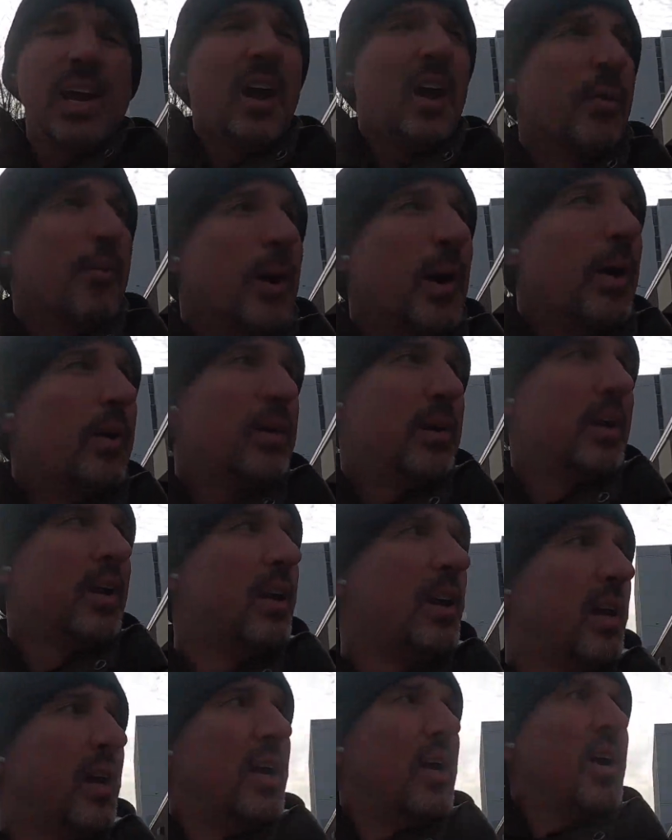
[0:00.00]
around
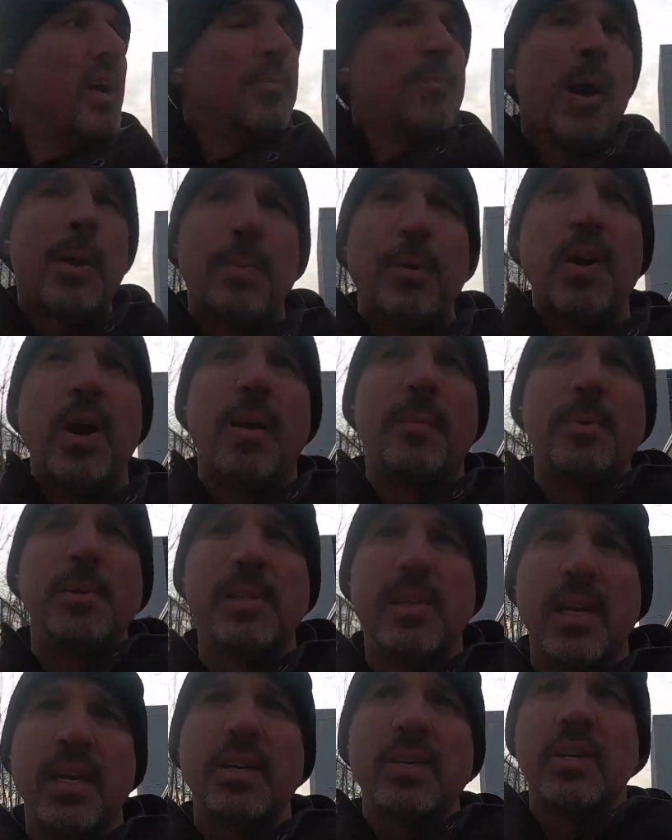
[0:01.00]
proper
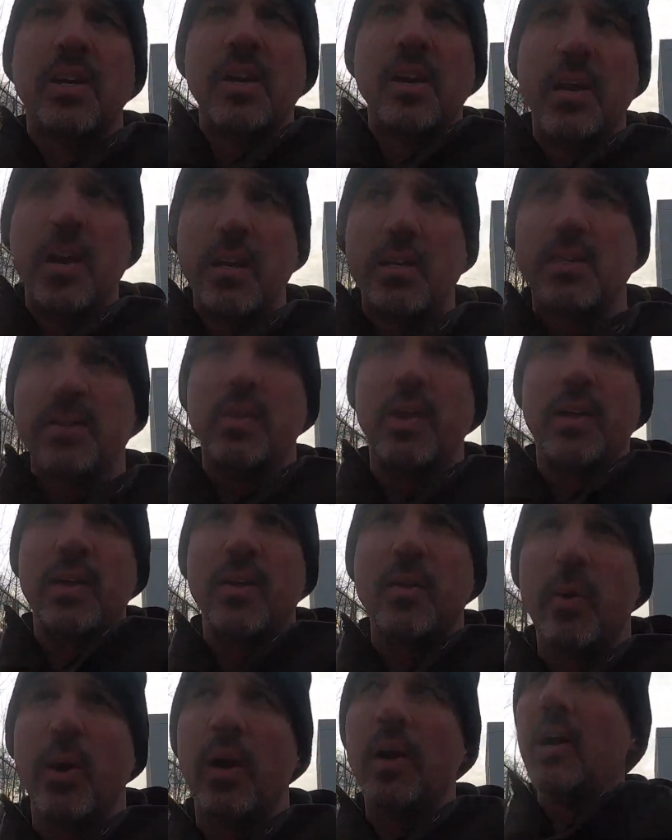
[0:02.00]
compensation, so that
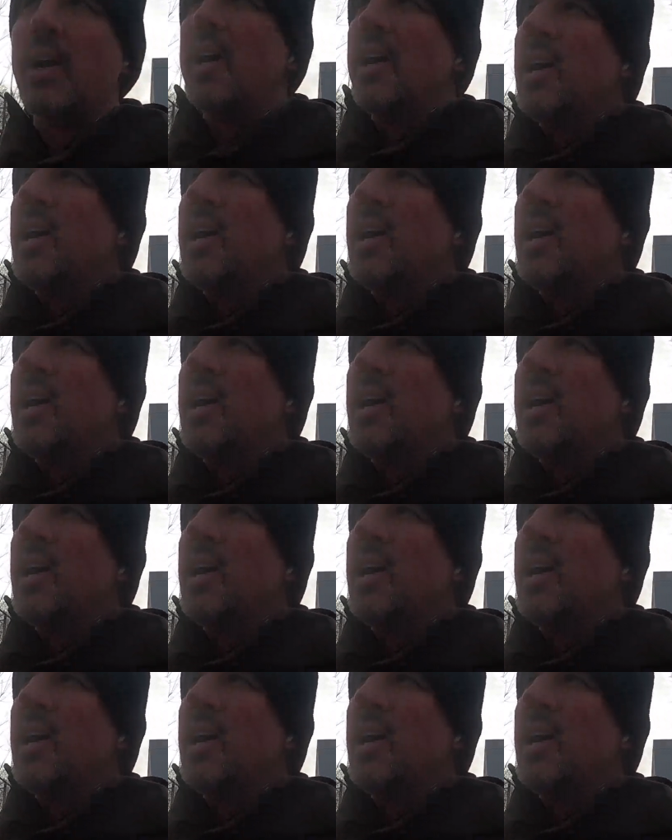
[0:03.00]
you are